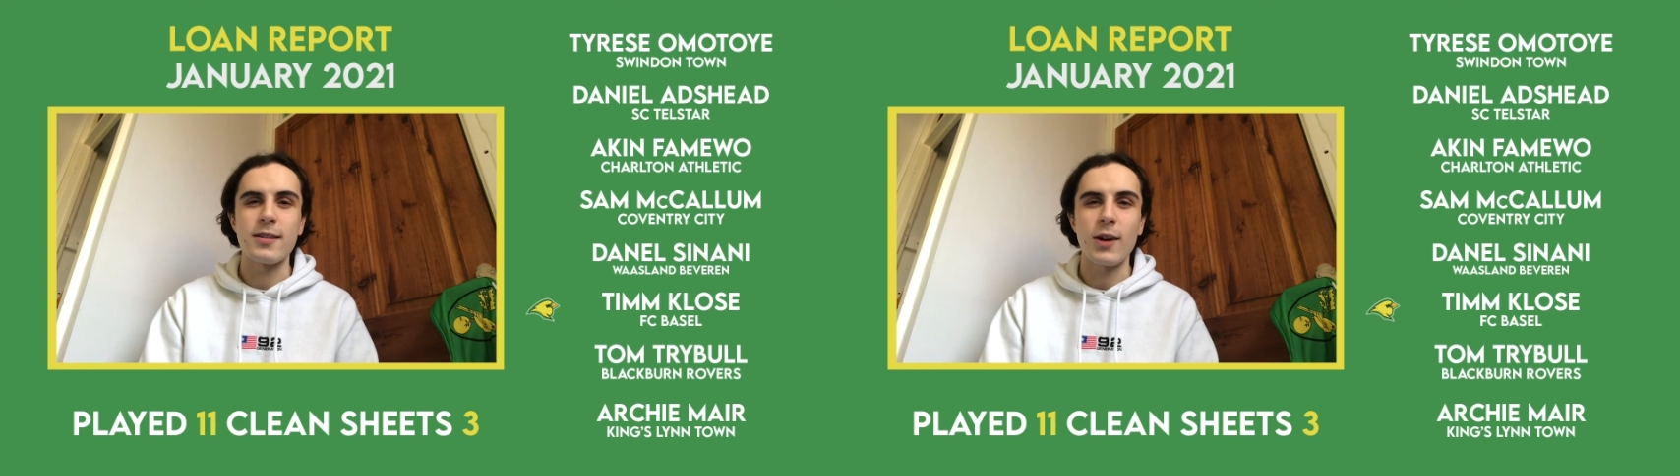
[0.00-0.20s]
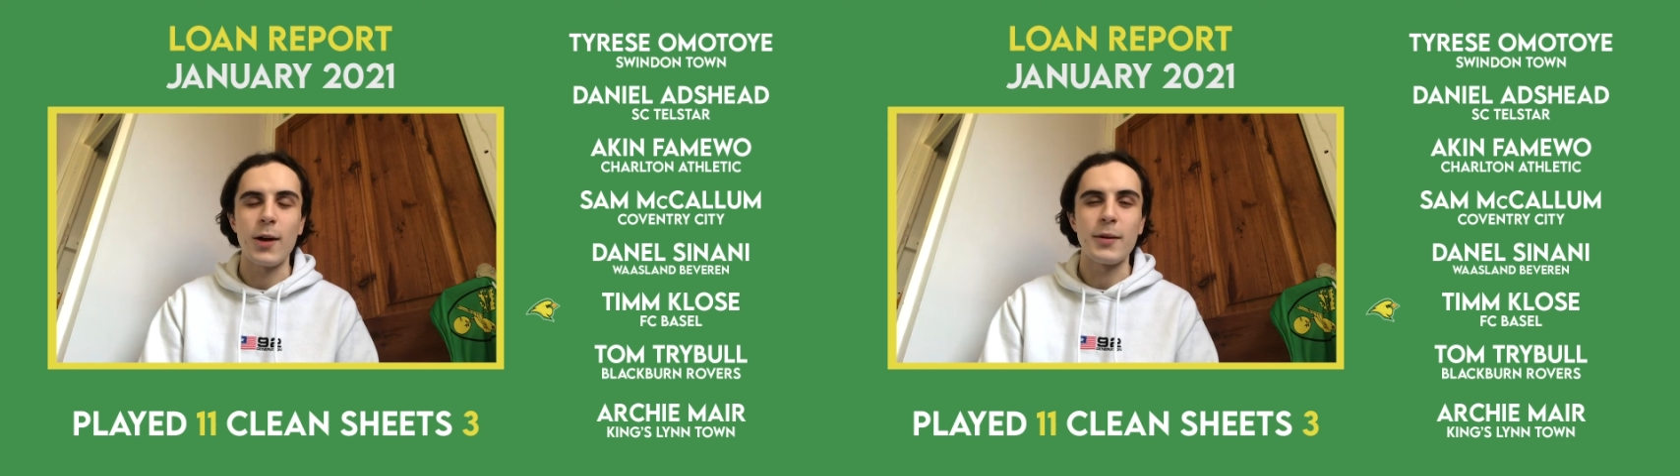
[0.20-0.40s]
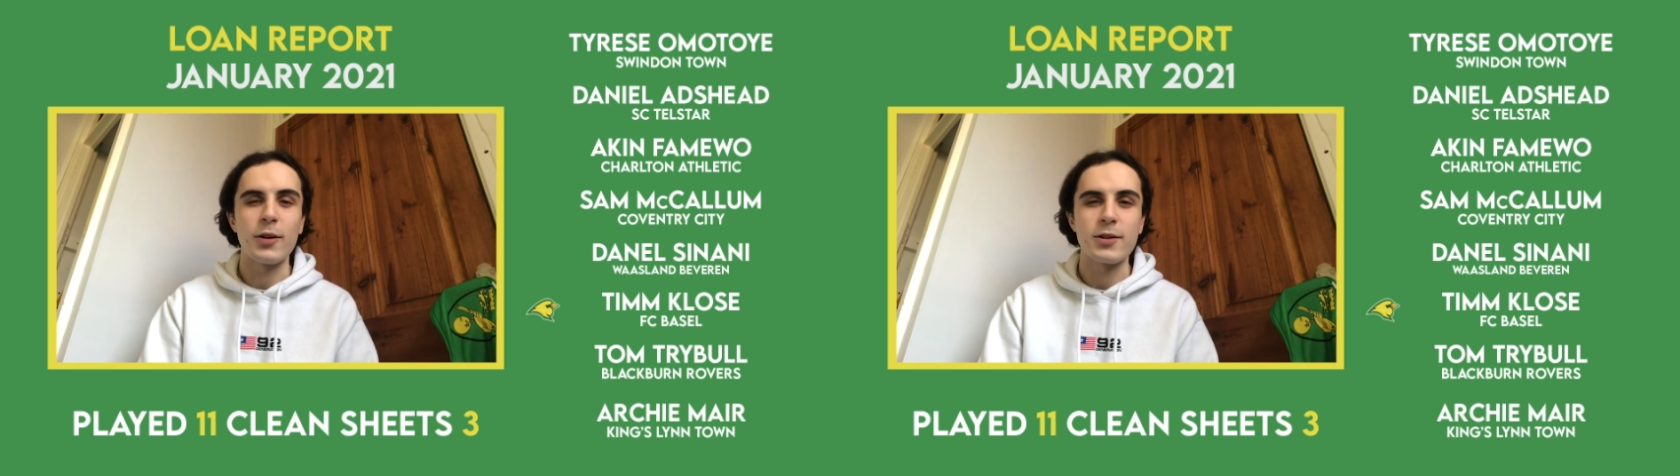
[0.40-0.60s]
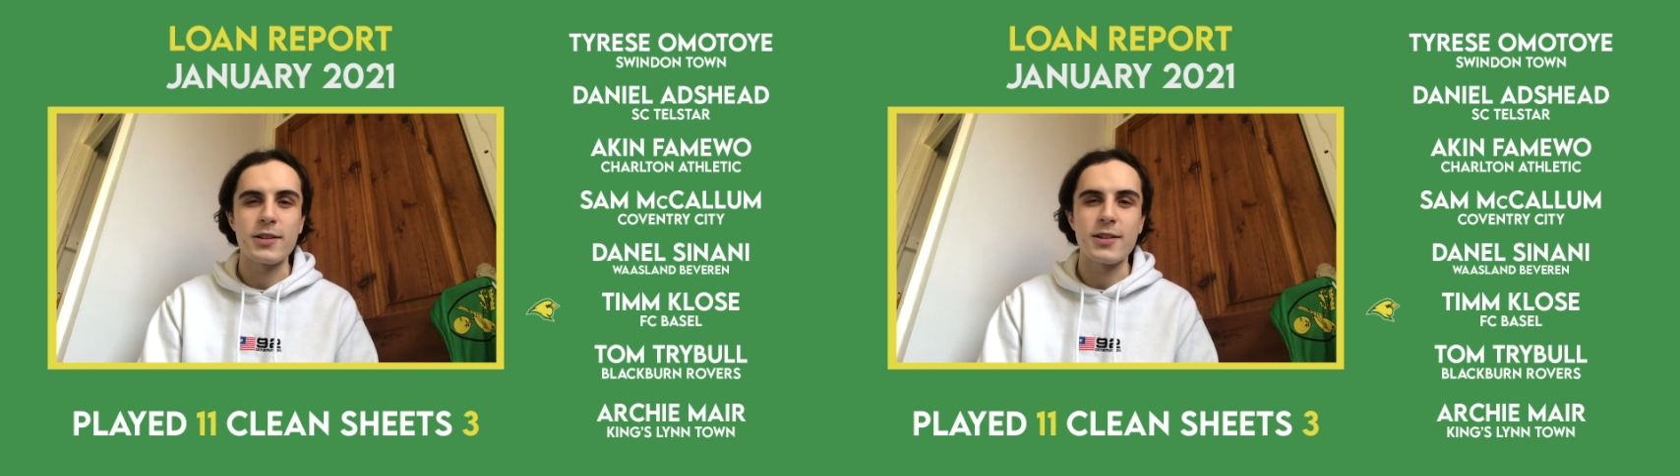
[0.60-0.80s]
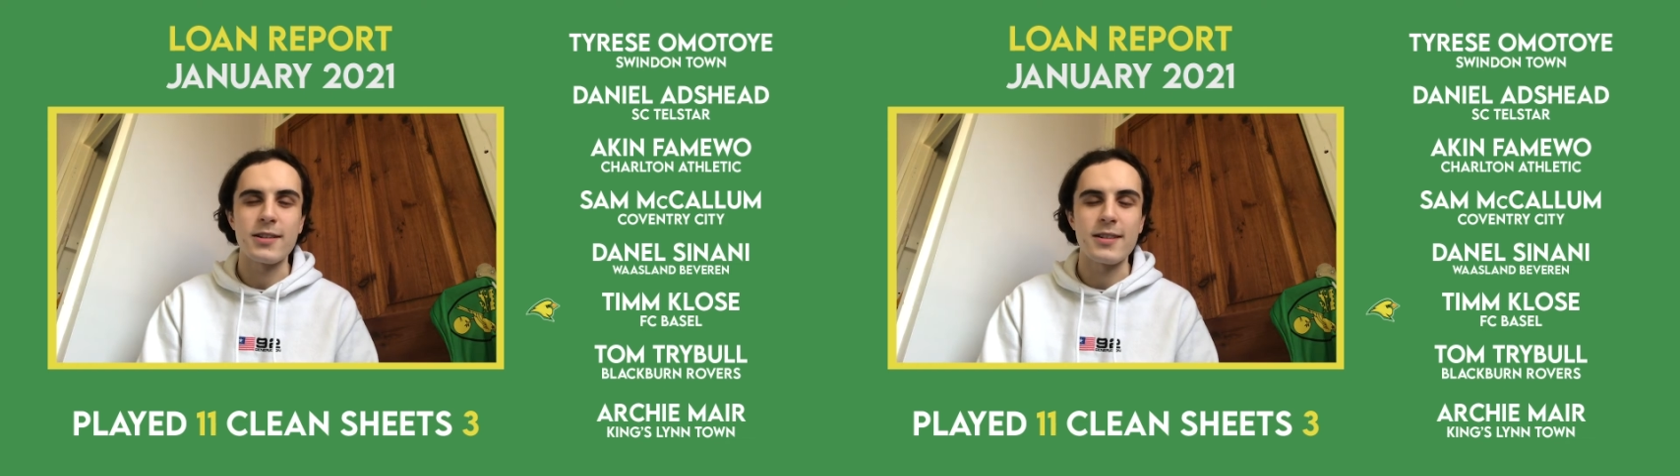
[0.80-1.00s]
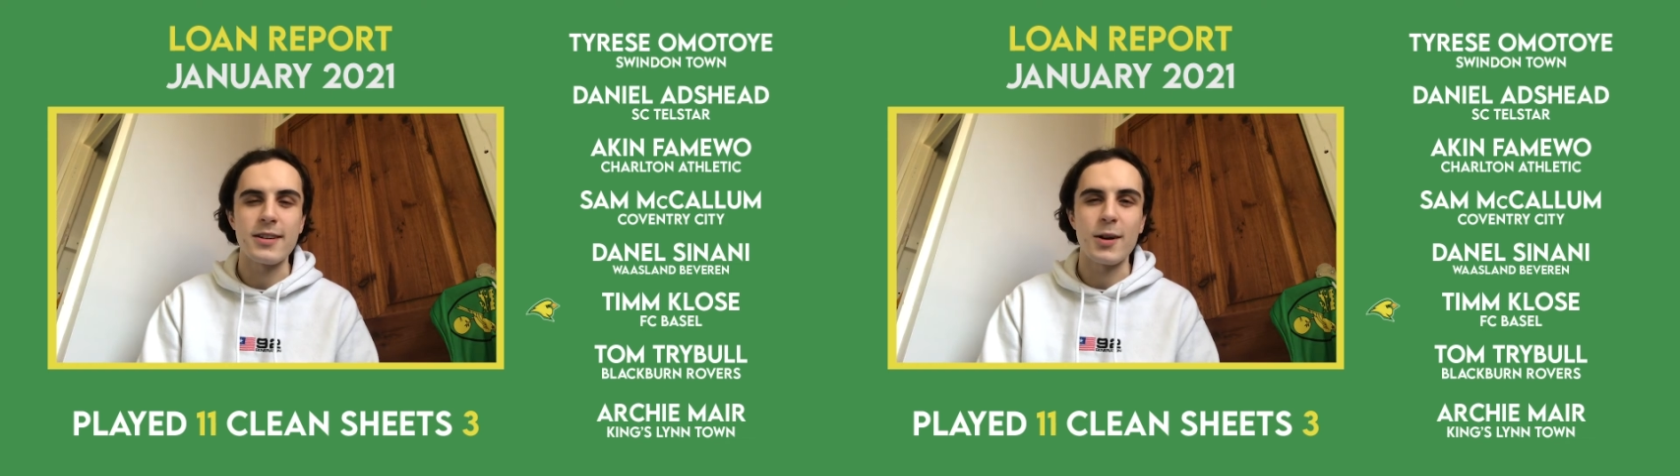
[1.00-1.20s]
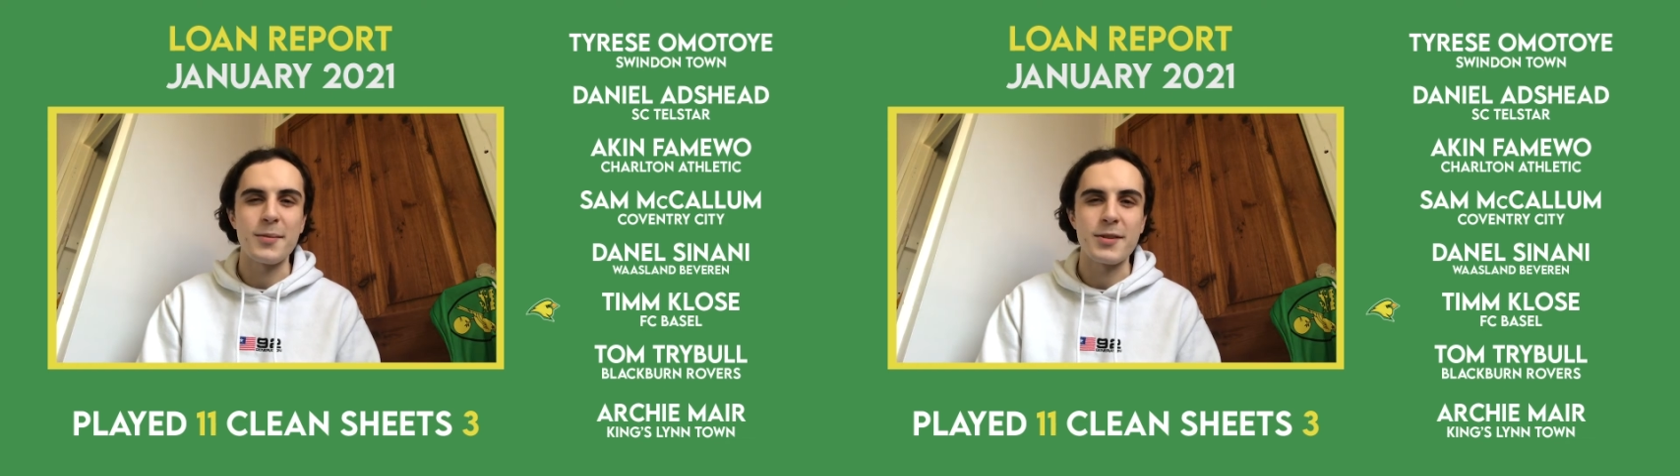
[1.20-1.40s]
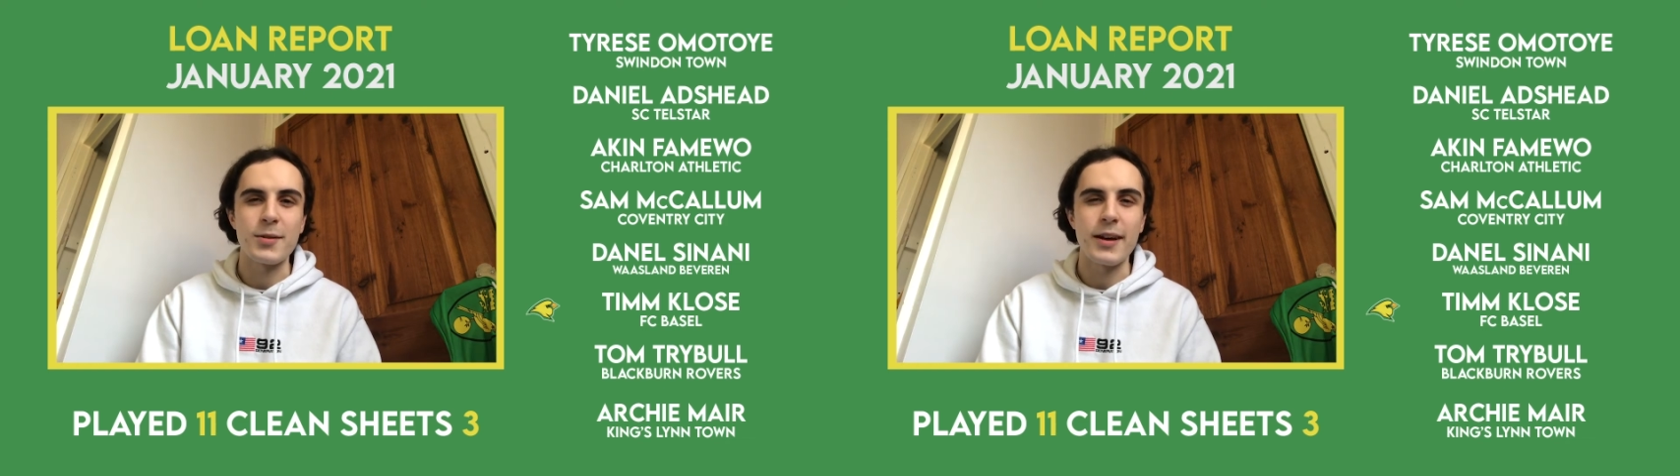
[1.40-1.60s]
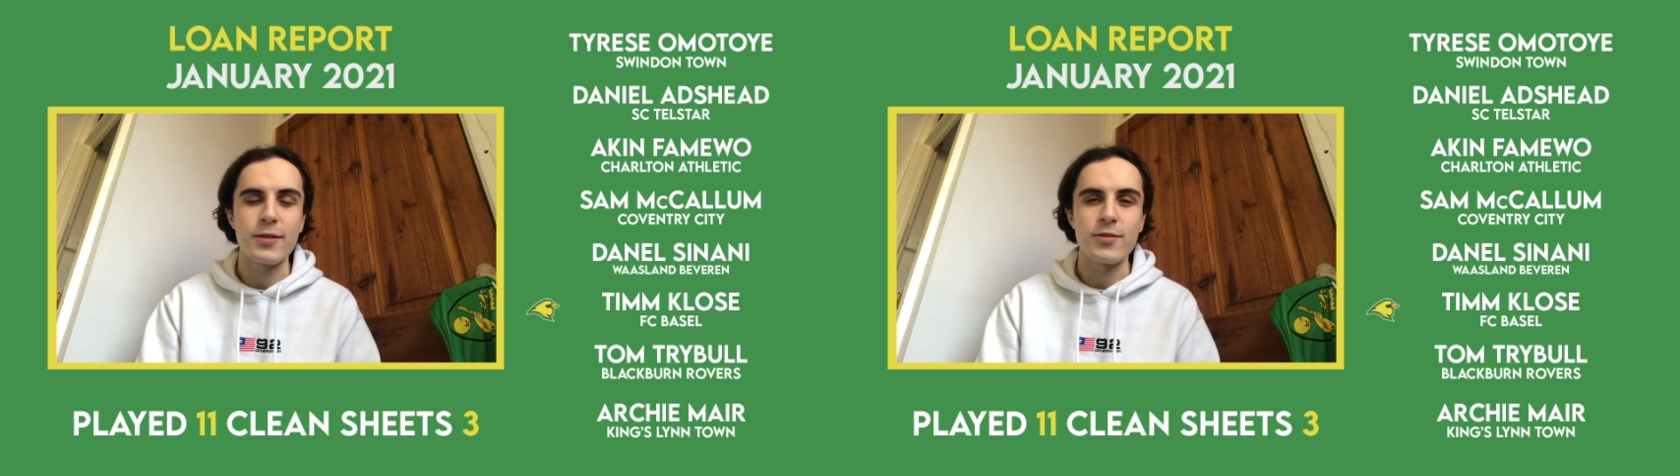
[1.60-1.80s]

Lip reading: time at Norwich is coming to an end,